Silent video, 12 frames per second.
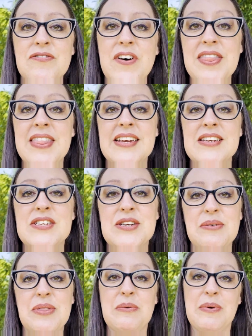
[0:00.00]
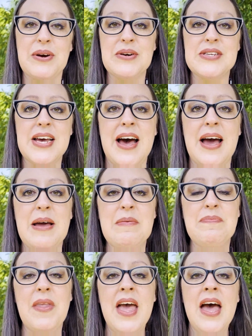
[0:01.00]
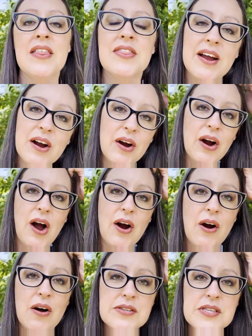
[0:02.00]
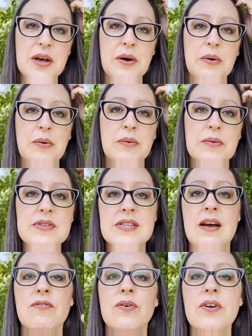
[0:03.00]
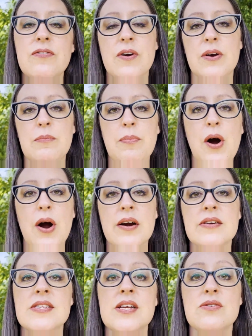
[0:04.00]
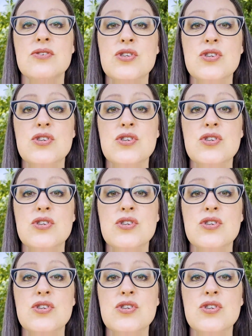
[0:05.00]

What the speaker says: fun thing to do in the winter time. There are also several different parks. There